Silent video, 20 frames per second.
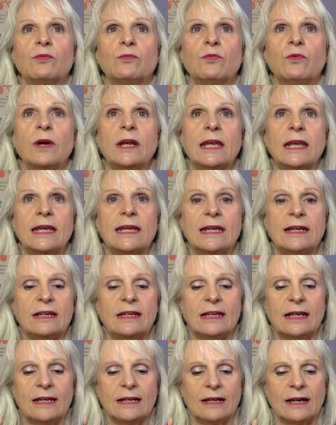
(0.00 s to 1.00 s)
what
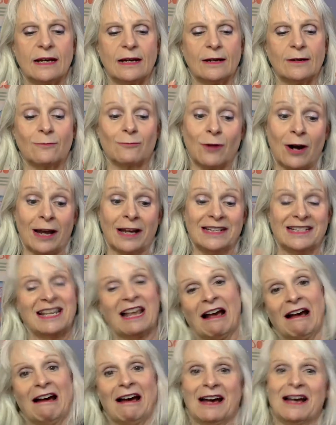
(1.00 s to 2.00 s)
he writes.
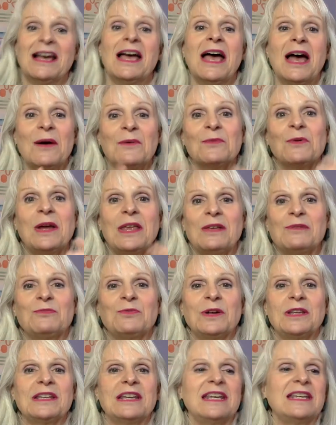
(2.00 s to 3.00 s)

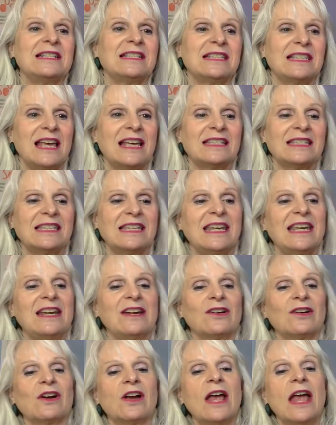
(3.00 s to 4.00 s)
What he says
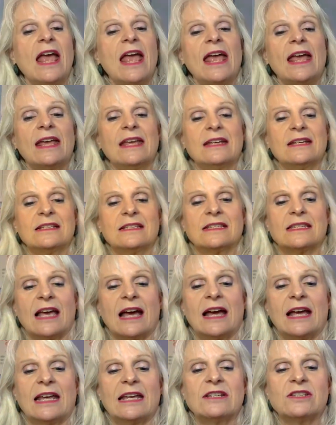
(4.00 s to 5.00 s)
here is
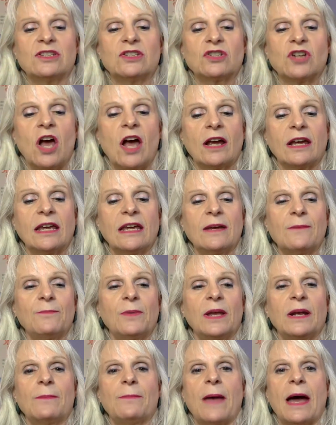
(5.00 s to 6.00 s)
he's talking a
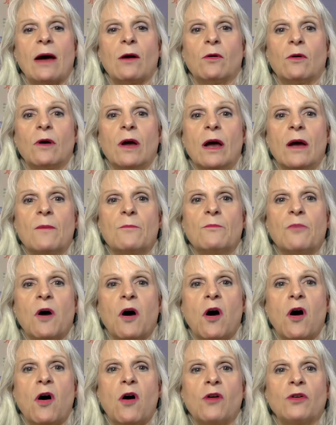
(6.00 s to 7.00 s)
bit about
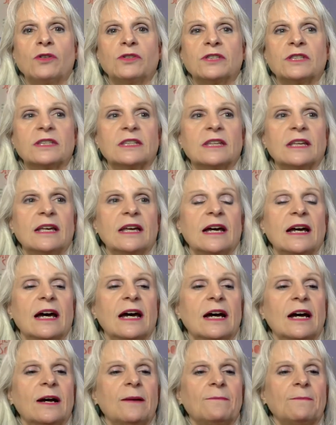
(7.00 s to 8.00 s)
Paul's
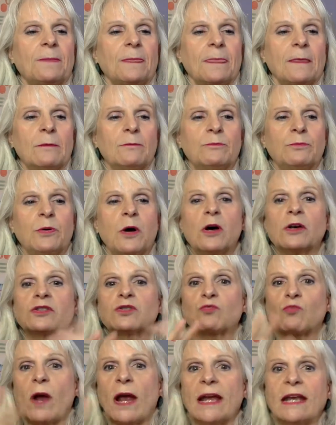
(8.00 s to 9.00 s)
um, Paul's
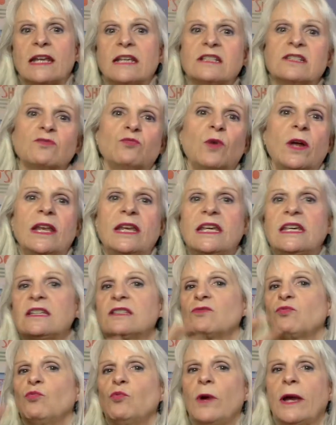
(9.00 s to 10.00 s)
writings, when
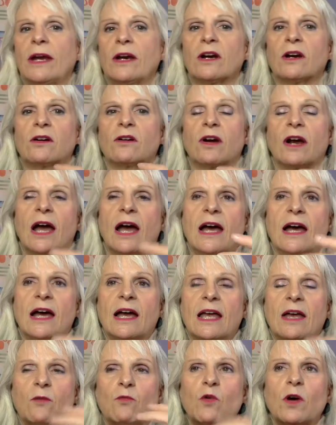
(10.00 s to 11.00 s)
he's where
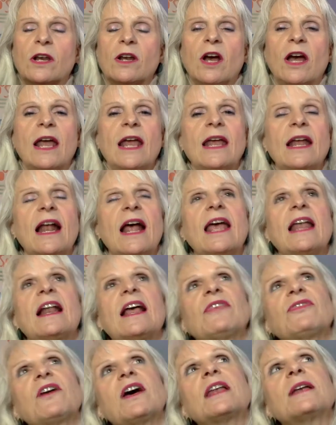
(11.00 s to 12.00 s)
and whatnot. And I
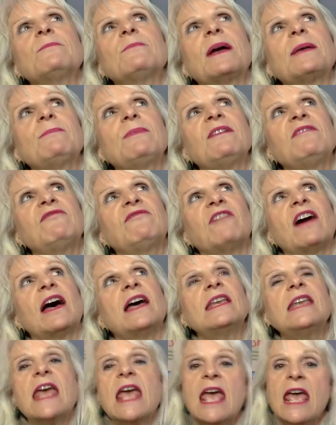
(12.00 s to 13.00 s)
thought it might be
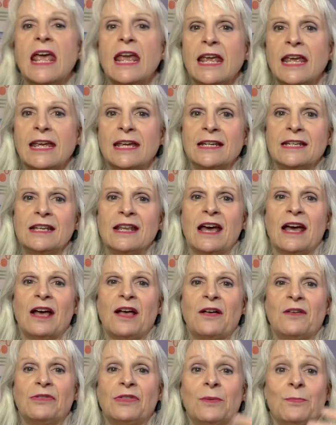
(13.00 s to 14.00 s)
fun in
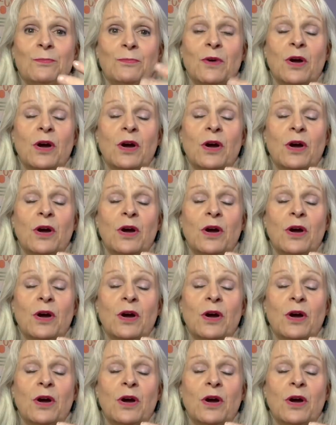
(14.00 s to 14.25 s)
the